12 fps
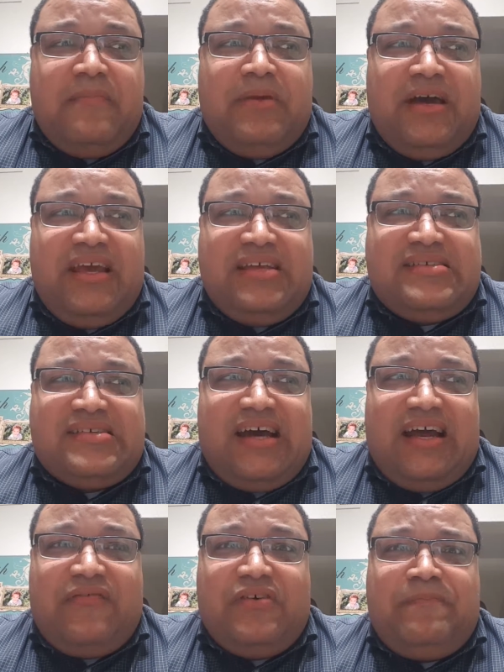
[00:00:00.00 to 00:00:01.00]
But it's
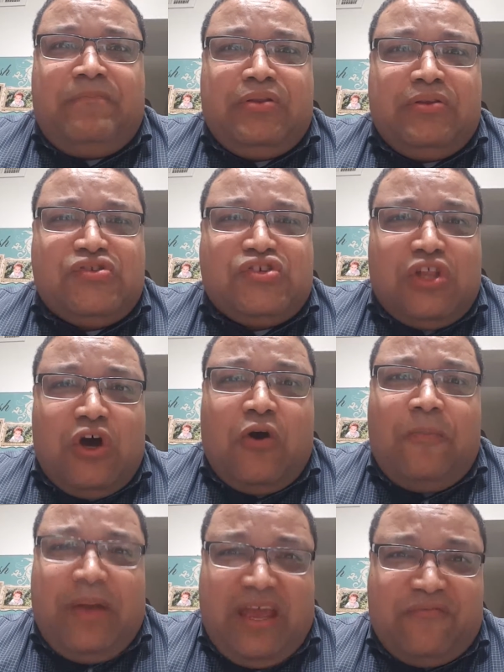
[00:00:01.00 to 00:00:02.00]
kind of a p-
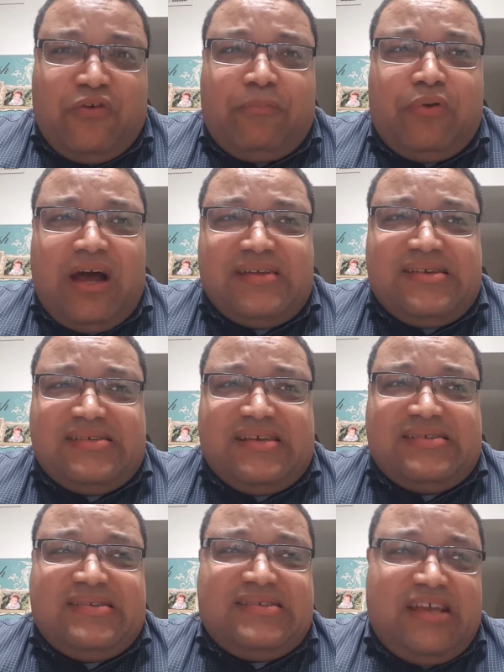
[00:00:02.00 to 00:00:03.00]
slow, painful process
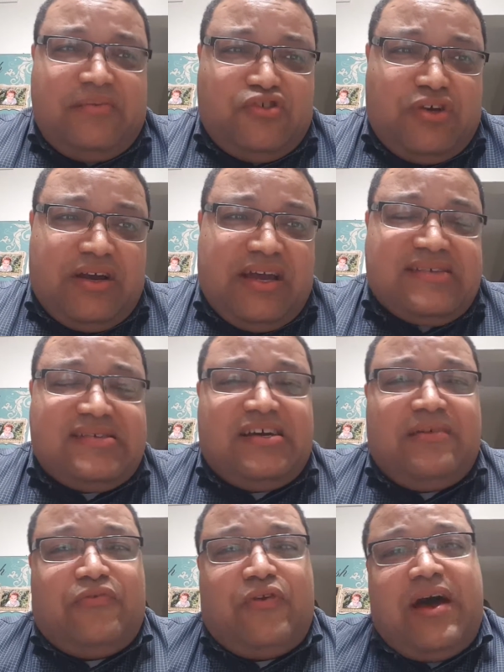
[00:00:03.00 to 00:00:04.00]
as the same truck has to
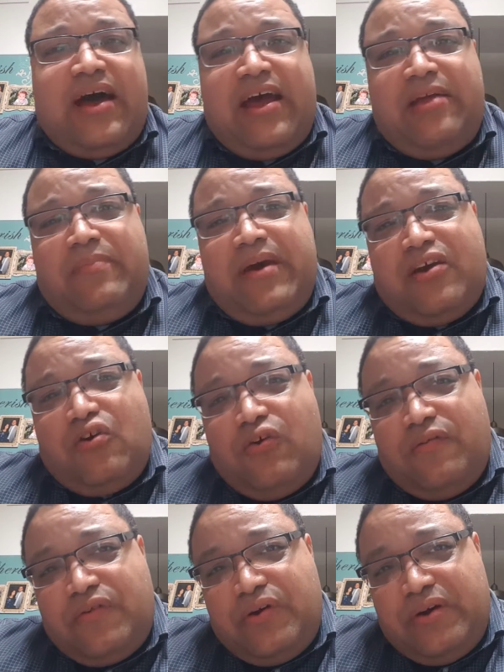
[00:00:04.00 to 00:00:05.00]
come right back
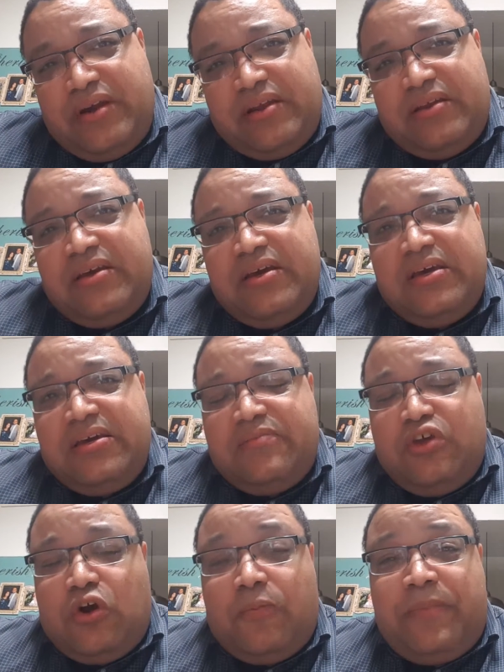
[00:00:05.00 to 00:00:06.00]
over and
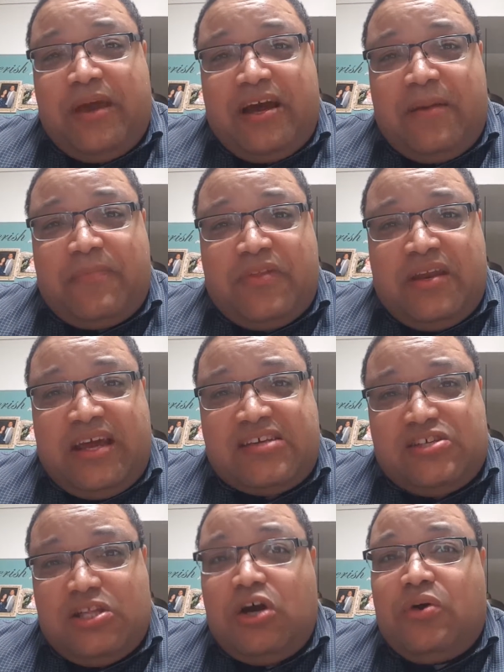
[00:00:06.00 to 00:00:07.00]
you know pick up the
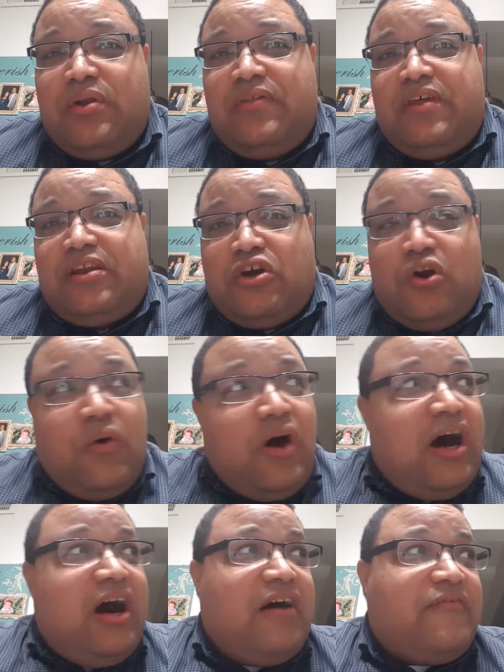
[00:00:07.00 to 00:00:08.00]
next load and then go
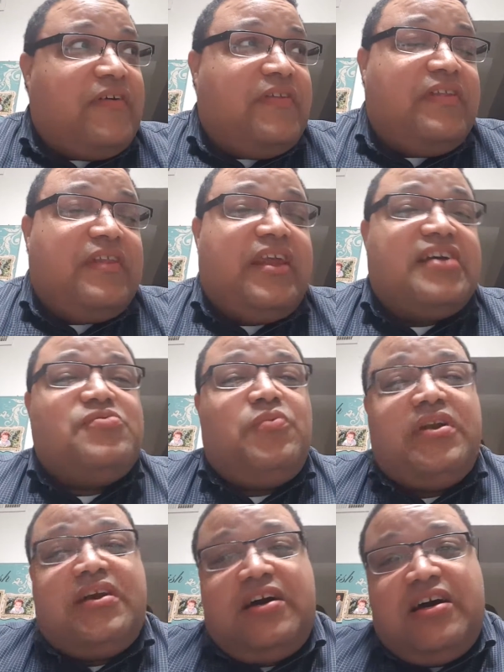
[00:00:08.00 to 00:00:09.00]
off and then the next
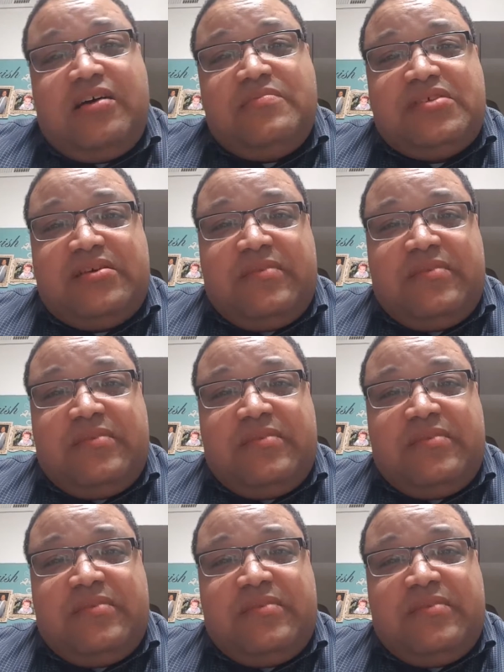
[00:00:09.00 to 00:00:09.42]
one comes.